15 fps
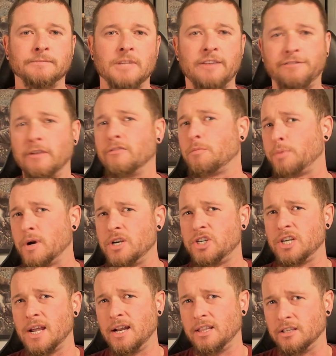If you've
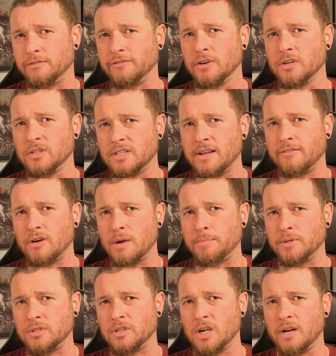appreciated this first ever
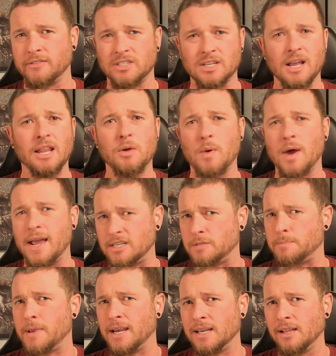episode of Skullywag
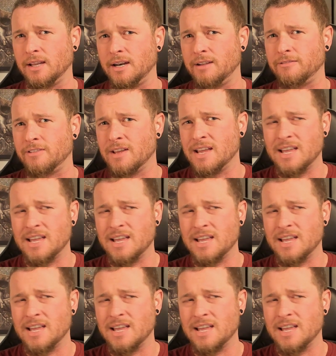Speculative,